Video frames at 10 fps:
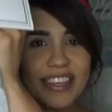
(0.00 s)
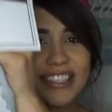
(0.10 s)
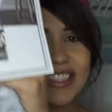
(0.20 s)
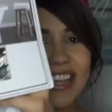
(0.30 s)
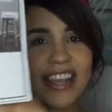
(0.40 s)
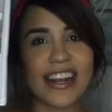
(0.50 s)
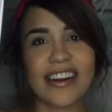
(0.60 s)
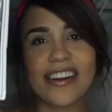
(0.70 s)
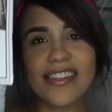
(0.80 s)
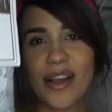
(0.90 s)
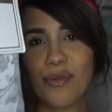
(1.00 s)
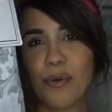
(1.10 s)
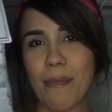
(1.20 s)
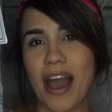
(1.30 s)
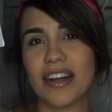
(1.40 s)
this here that
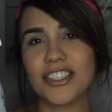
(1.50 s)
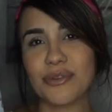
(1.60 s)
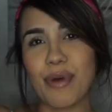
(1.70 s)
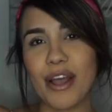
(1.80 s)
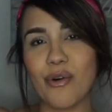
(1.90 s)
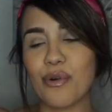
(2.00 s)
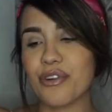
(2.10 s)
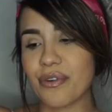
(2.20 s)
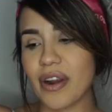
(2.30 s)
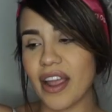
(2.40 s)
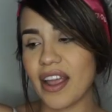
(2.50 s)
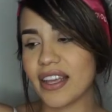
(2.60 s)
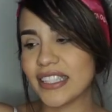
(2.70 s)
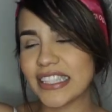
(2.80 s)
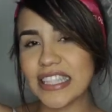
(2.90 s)
will match my whole
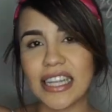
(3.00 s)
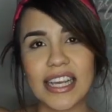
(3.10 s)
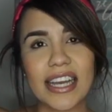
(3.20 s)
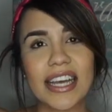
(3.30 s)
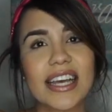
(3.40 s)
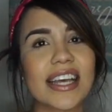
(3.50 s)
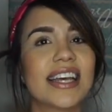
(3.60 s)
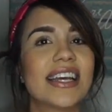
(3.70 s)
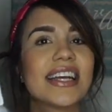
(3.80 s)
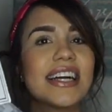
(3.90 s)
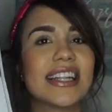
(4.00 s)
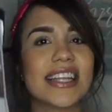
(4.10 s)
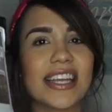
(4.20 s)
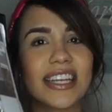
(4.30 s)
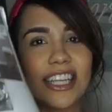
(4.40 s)
gray, slick,
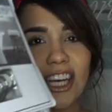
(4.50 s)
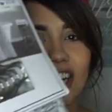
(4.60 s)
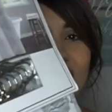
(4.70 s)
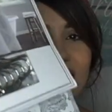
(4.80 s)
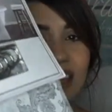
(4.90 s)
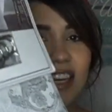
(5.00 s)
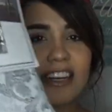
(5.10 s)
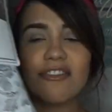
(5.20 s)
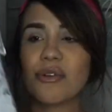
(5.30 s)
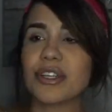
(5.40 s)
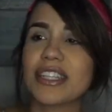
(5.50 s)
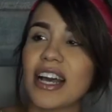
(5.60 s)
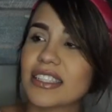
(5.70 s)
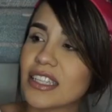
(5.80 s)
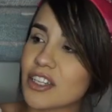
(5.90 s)
clean look. And of course it
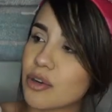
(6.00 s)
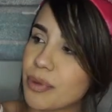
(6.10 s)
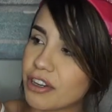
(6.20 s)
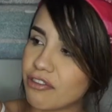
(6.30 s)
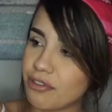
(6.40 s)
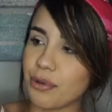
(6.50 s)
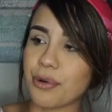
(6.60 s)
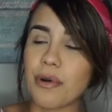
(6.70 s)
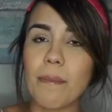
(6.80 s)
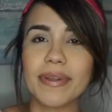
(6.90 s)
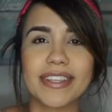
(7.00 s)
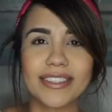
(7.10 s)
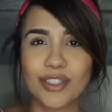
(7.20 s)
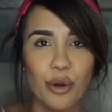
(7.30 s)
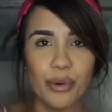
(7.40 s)
has a little bit of floral, but
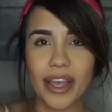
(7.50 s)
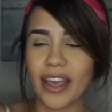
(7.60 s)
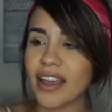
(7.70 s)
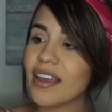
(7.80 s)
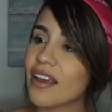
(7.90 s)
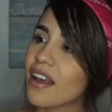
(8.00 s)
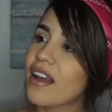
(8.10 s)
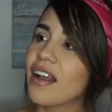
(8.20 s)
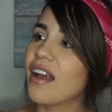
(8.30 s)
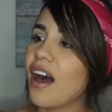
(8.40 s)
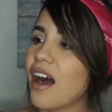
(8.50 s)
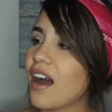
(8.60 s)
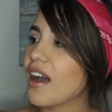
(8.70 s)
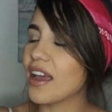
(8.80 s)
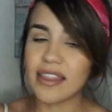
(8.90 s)
that's okay.
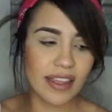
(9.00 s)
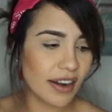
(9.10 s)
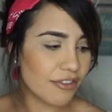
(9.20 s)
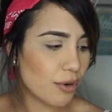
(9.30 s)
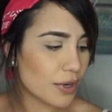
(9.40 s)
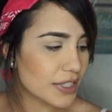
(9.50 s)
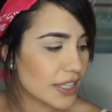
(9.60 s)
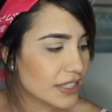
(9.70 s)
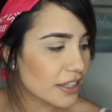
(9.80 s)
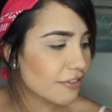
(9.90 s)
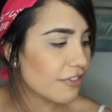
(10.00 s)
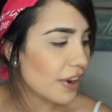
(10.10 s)
And then of course I did